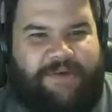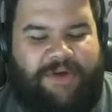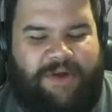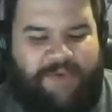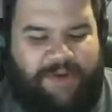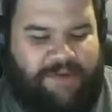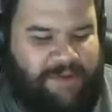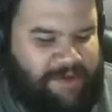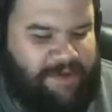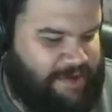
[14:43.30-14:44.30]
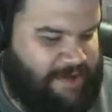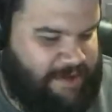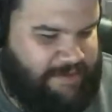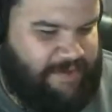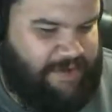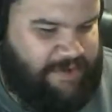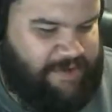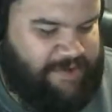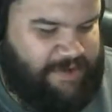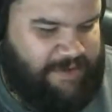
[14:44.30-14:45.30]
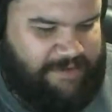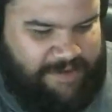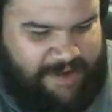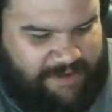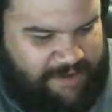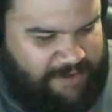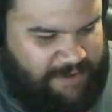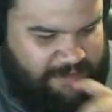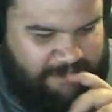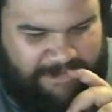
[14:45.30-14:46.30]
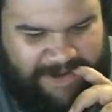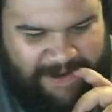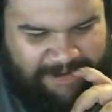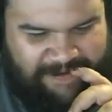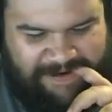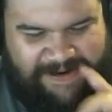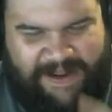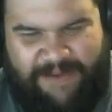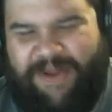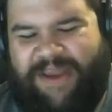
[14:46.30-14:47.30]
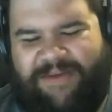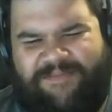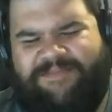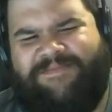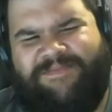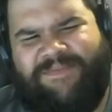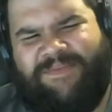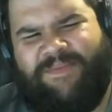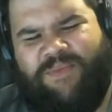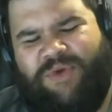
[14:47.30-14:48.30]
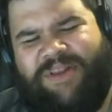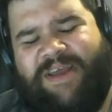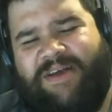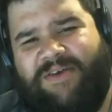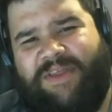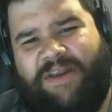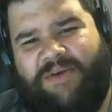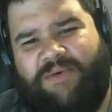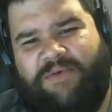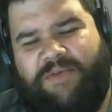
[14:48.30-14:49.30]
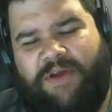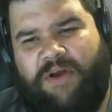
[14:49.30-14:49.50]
I went to this a friend of ours that lives in San Antonio's house, and I'm like, what the hell are they doing over there?